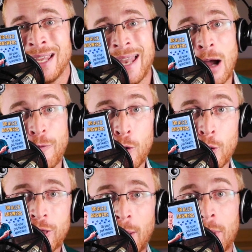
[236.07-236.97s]
Now,
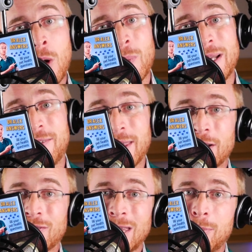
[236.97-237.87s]
fourth up, we need to think
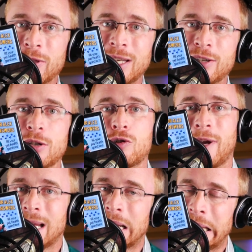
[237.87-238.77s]
of keeping the litter
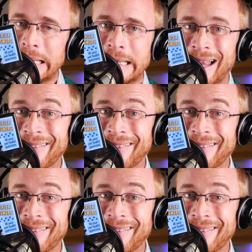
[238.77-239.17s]
tray clean.